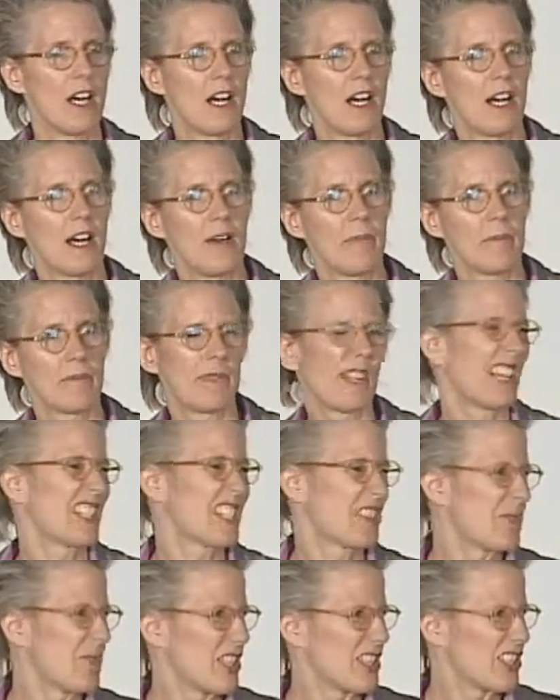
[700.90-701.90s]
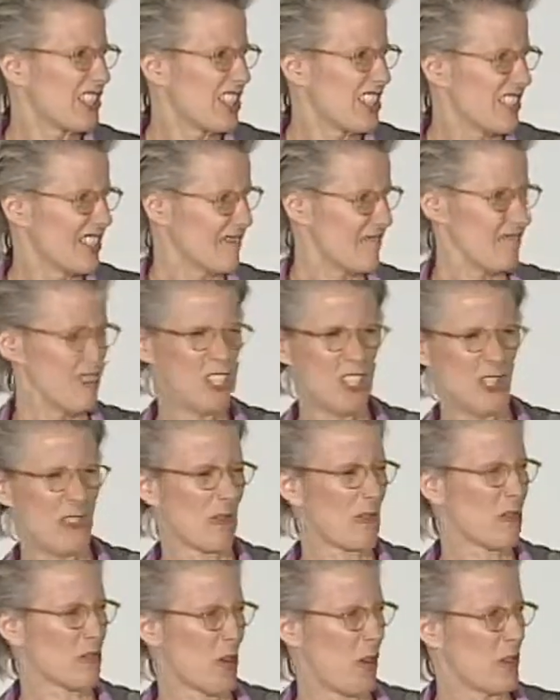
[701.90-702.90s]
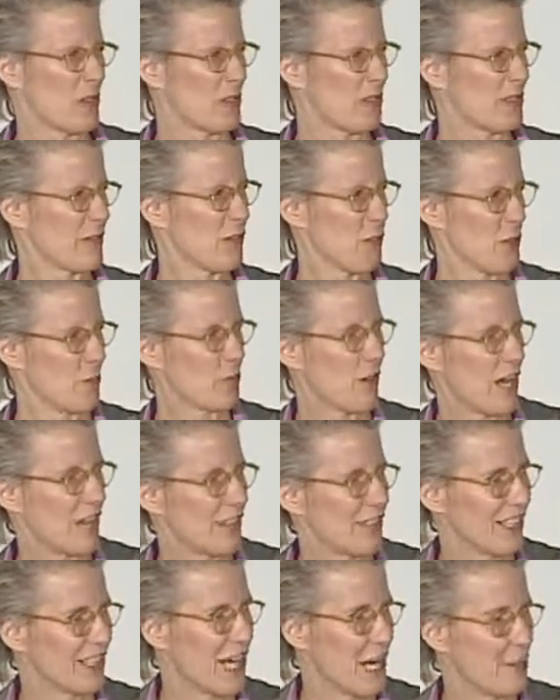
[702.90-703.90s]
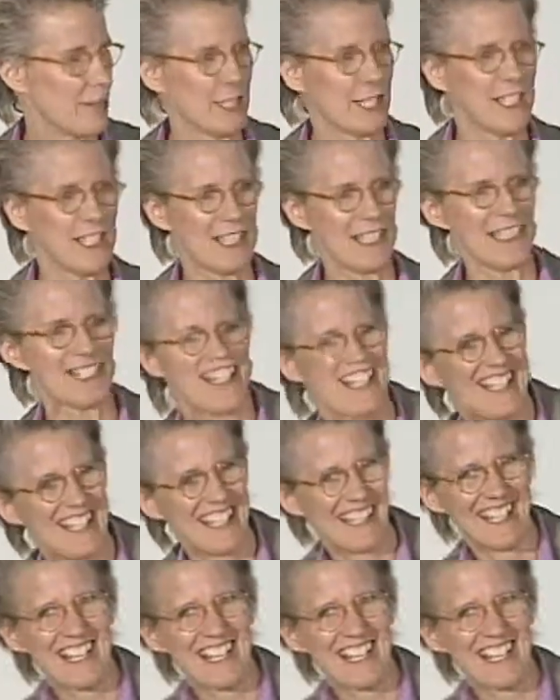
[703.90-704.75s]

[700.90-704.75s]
Um, not to mention, you know, gross for-profit lobbyists,